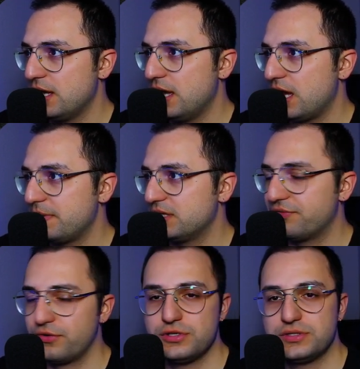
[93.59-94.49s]
I mean, the
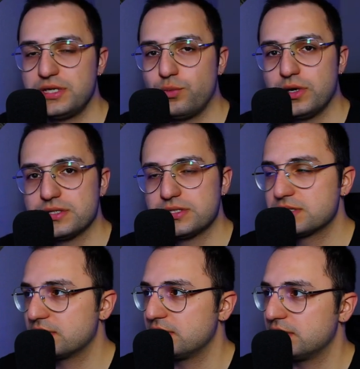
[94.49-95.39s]
first thing was
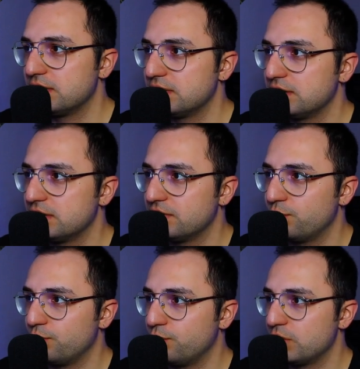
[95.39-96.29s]

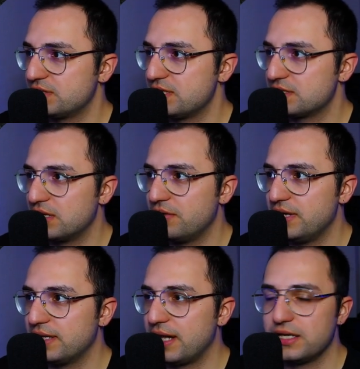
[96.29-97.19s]
this
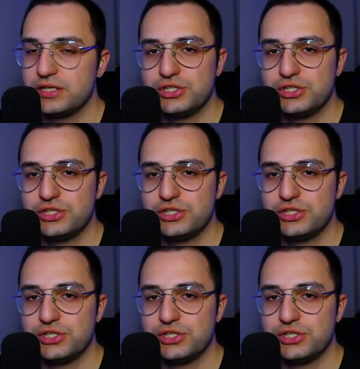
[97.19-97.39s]
area that I